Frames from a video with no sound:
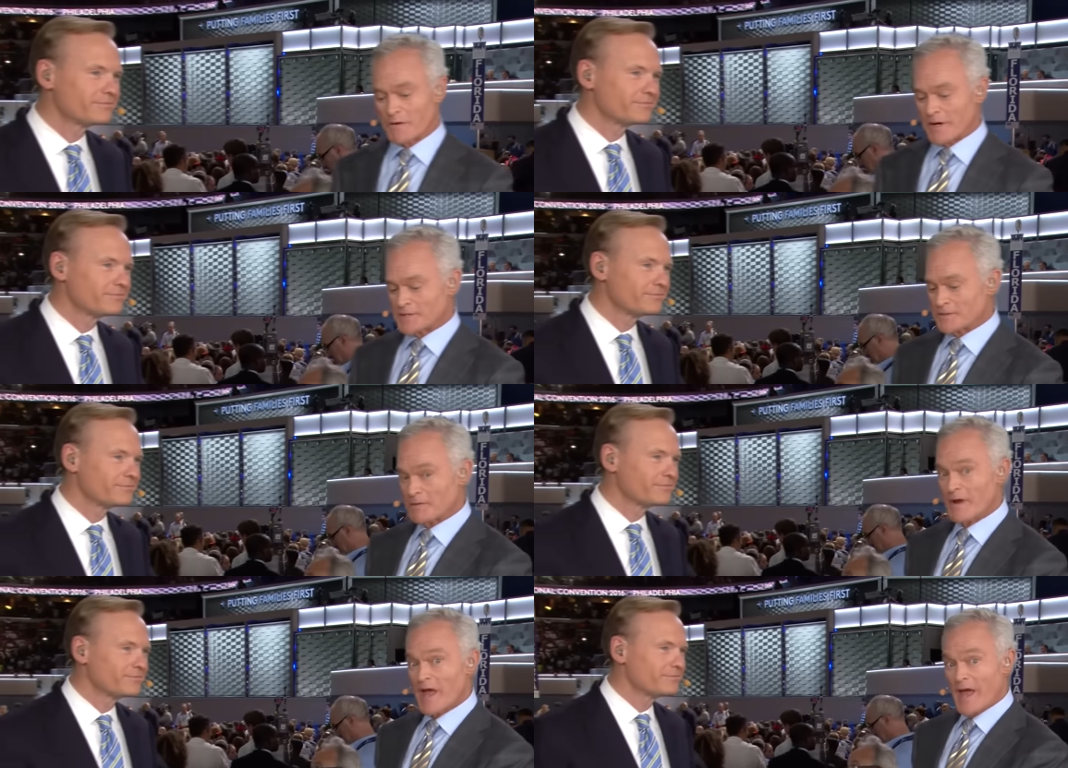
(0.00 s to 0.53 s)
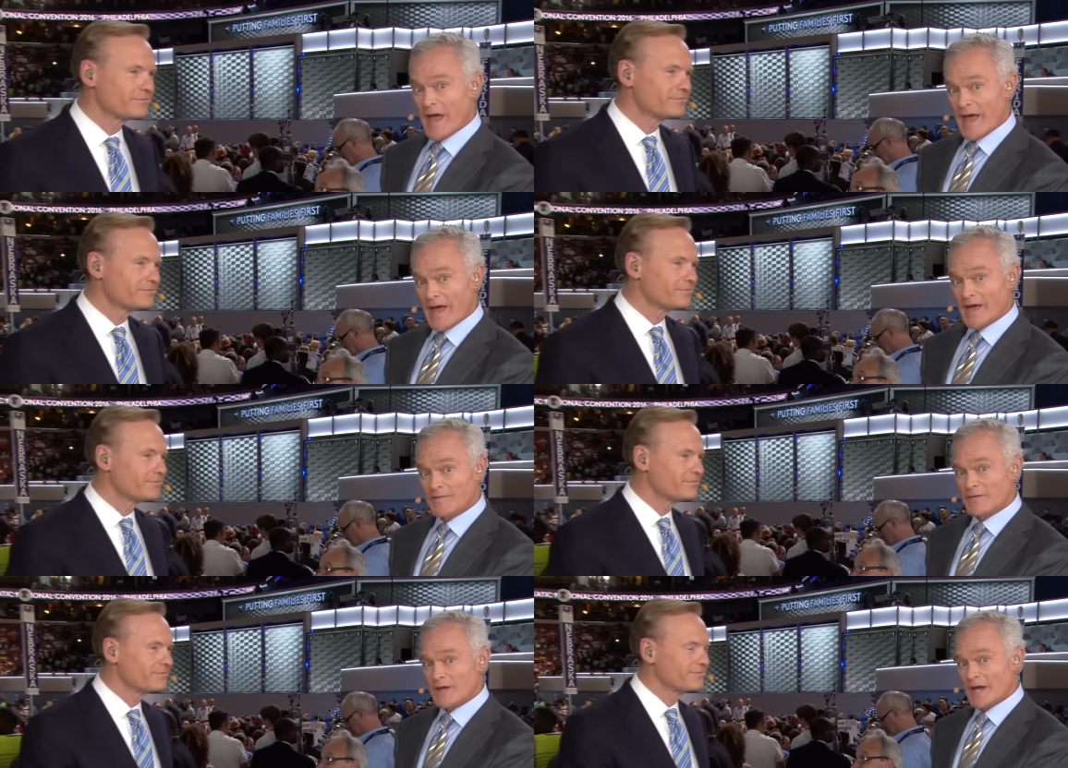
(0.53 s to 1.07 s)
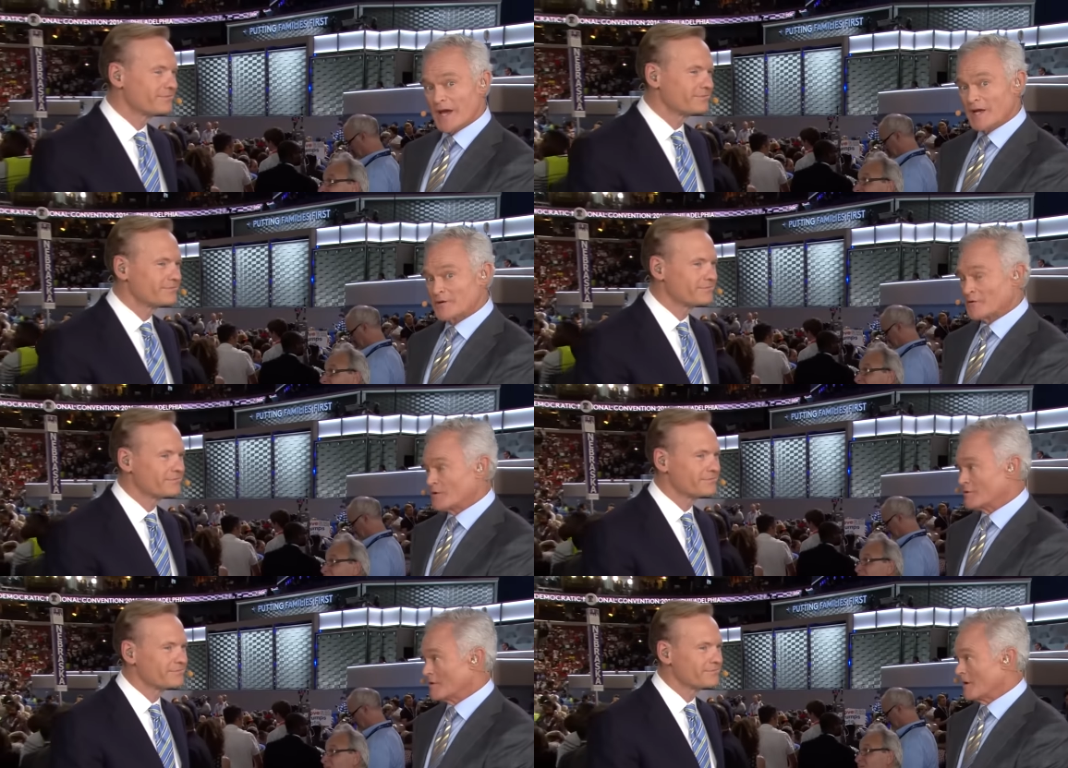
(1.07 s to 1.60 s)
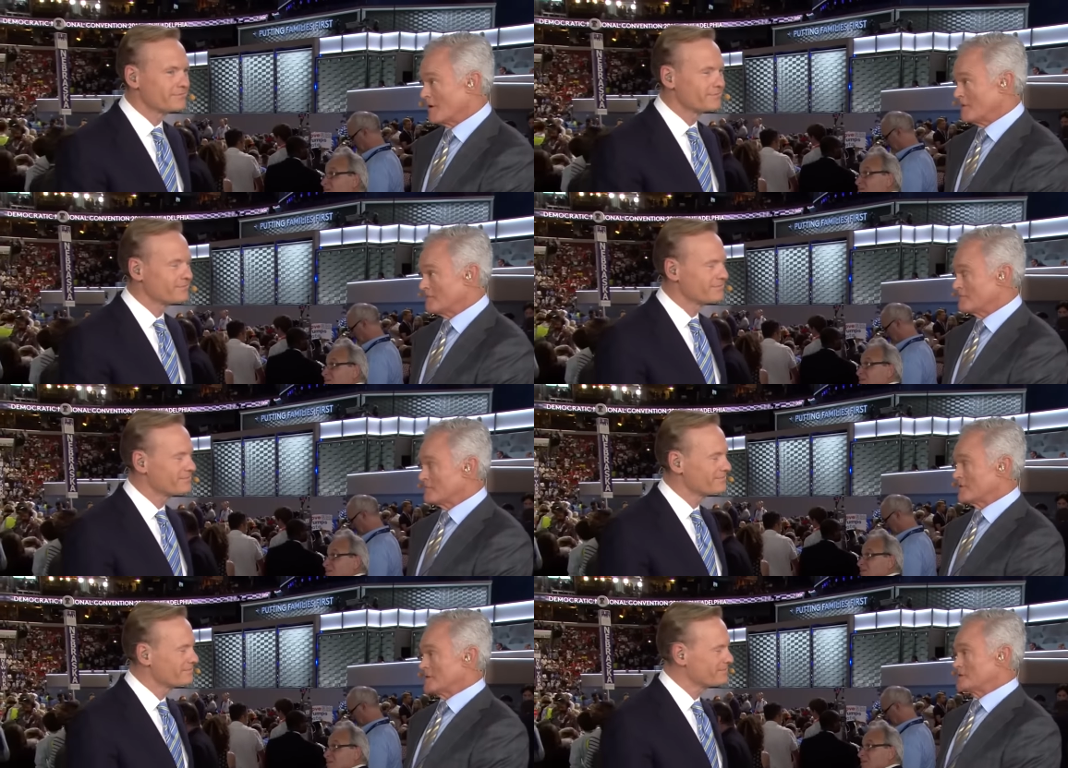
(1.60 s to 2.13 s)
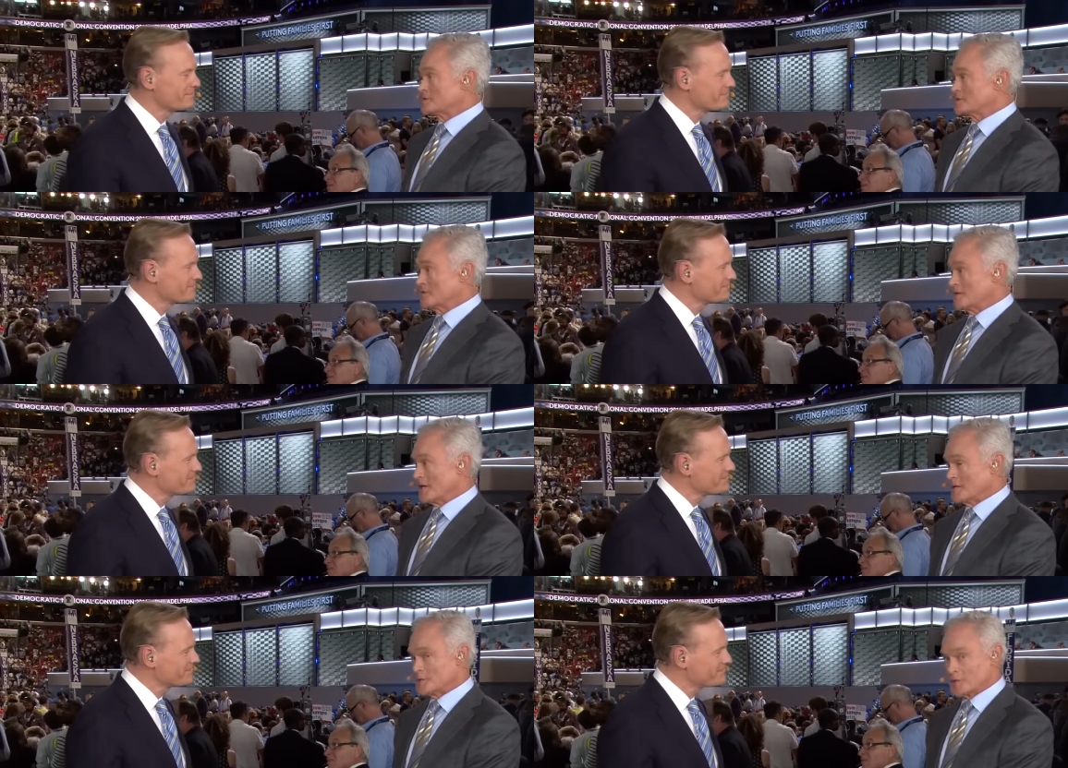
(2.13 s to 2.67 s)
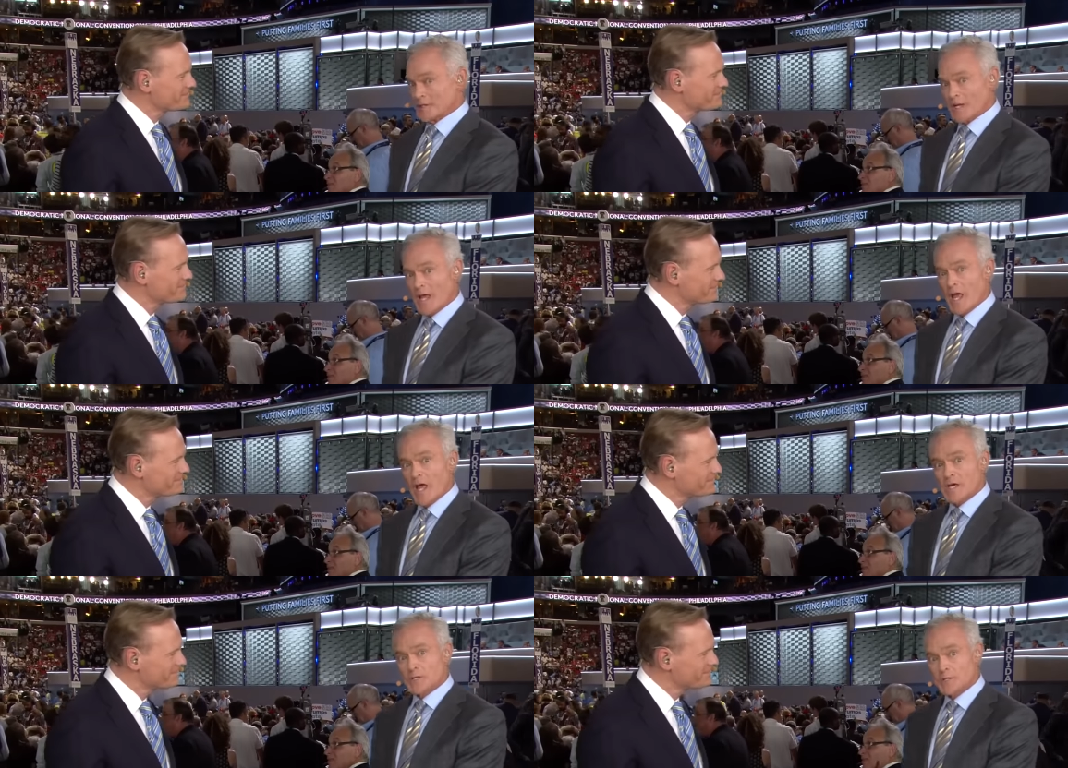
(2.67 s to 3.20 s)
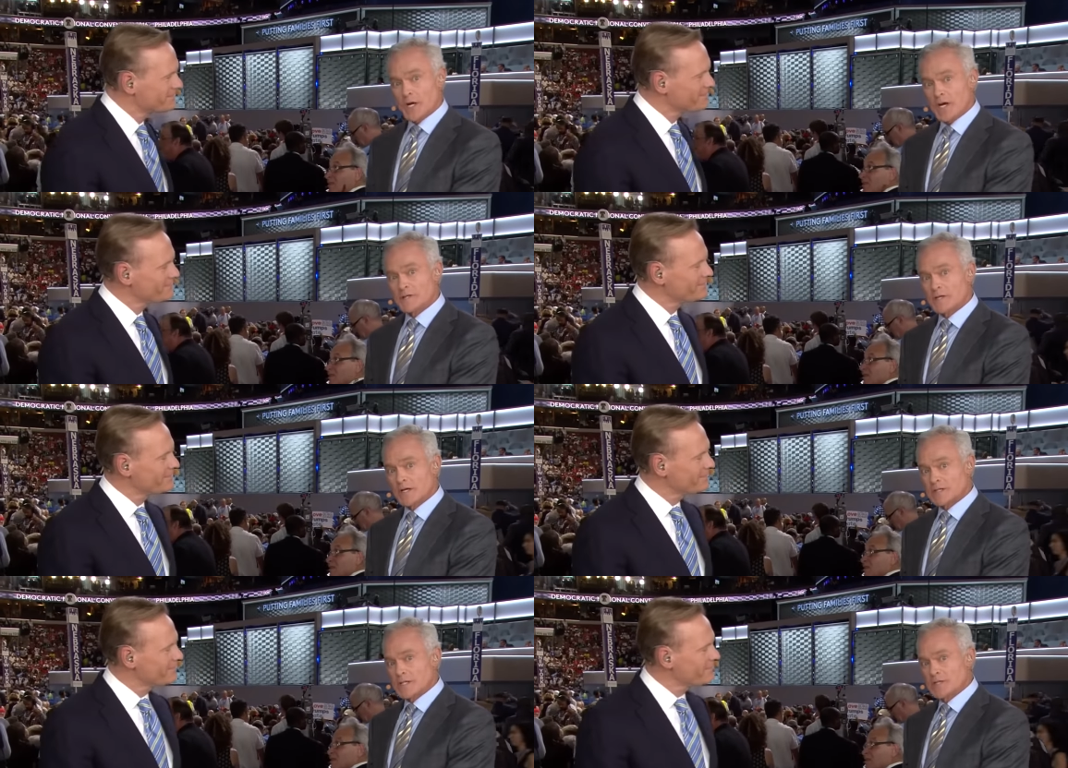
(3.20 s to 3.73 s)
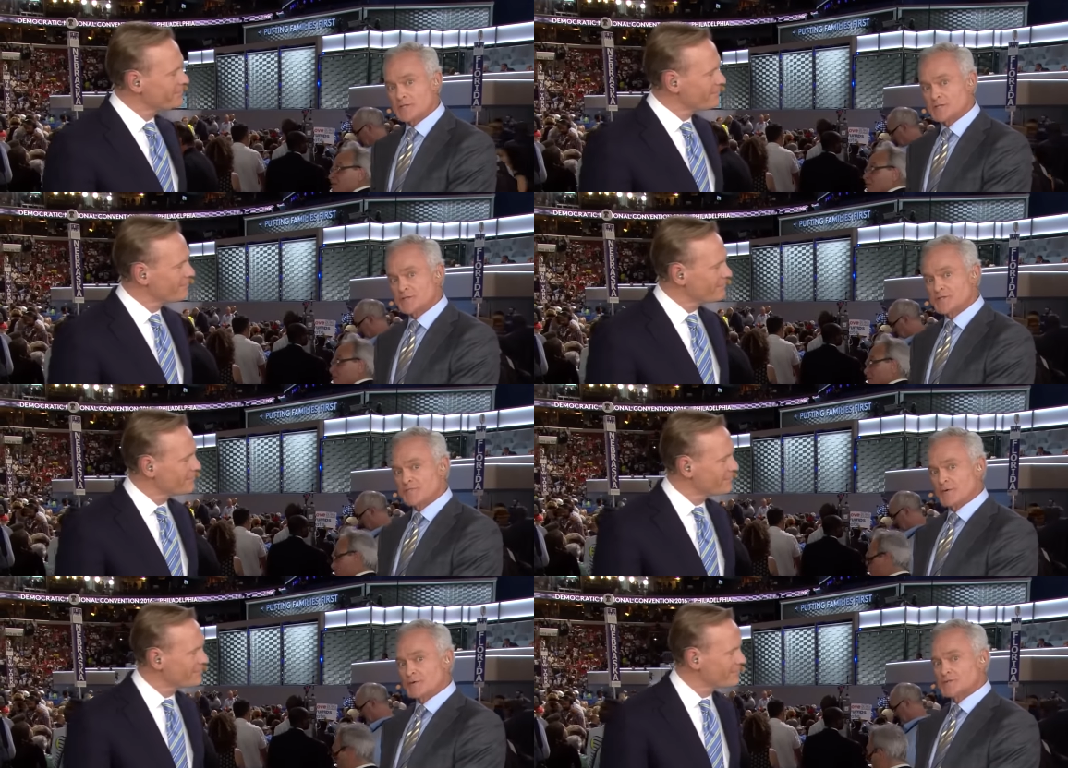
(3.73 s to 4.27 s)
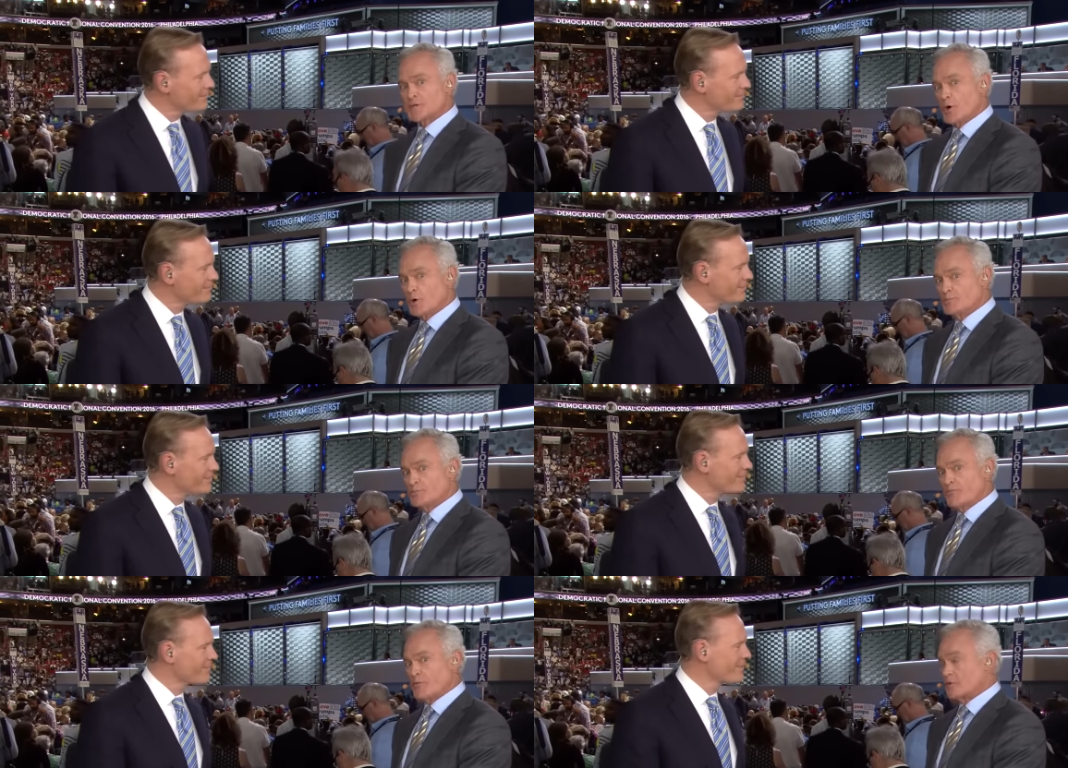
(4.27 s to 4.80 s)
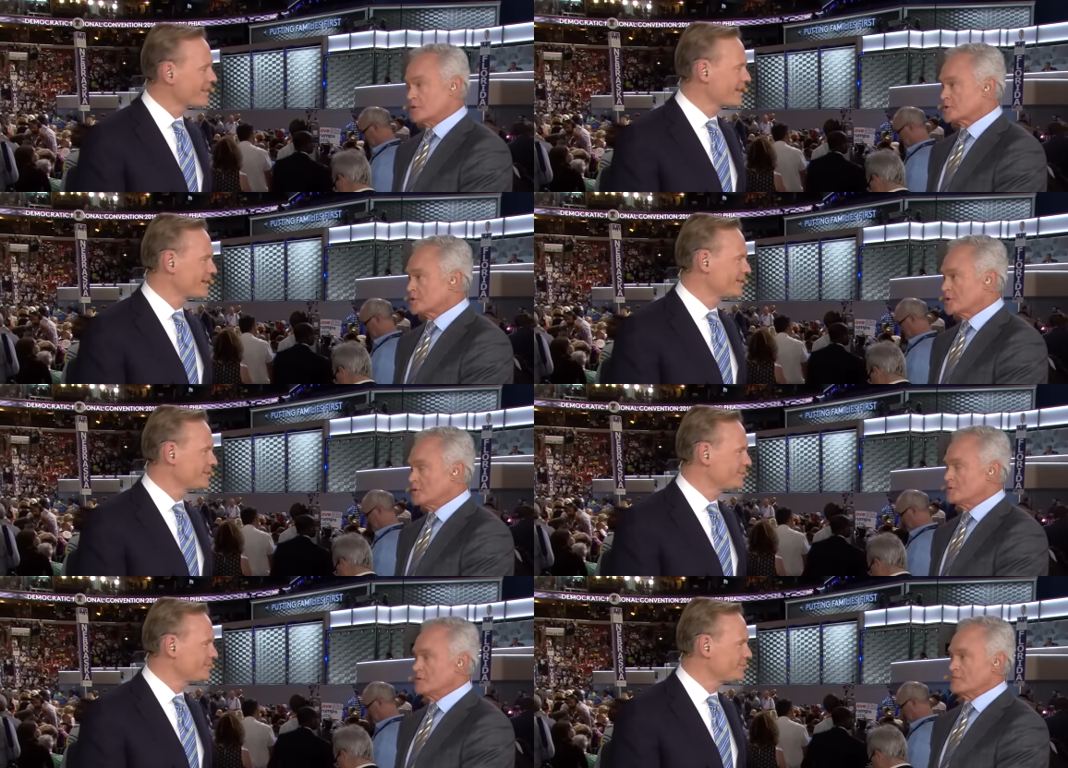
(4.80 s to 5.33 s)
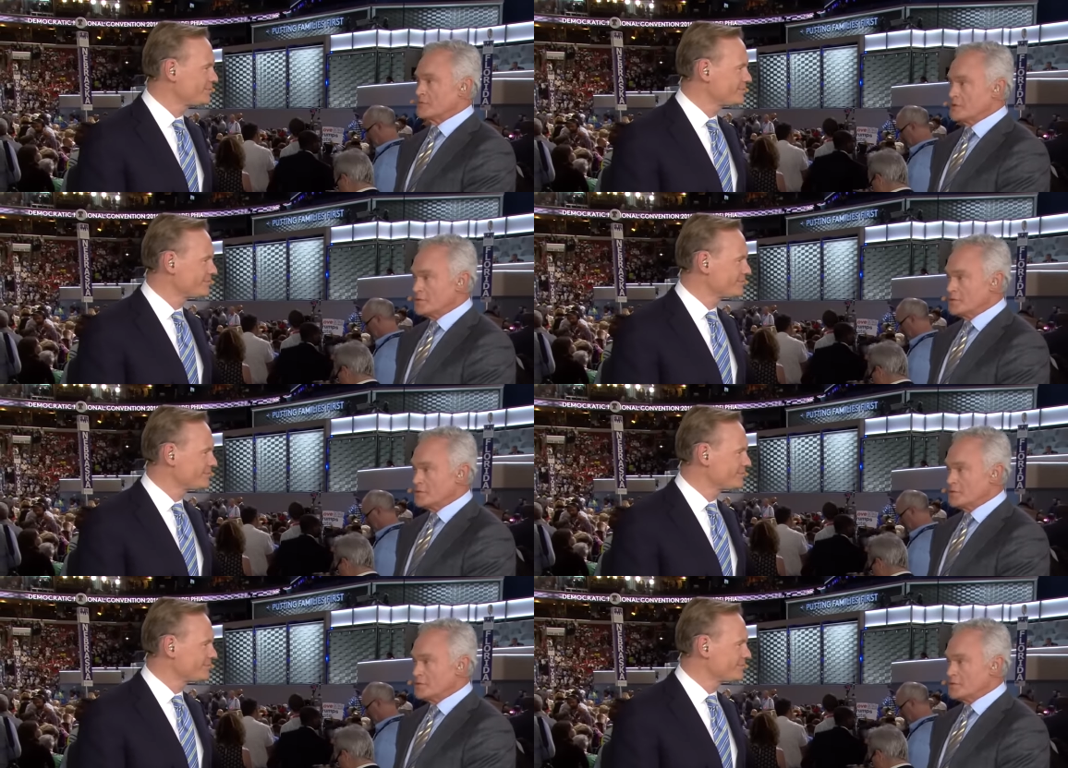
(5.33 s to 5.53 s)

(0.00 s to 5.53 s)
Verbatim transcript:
Speaker 1: director and the anchor of Face the Nation. John, Clinton's folks hope for a show of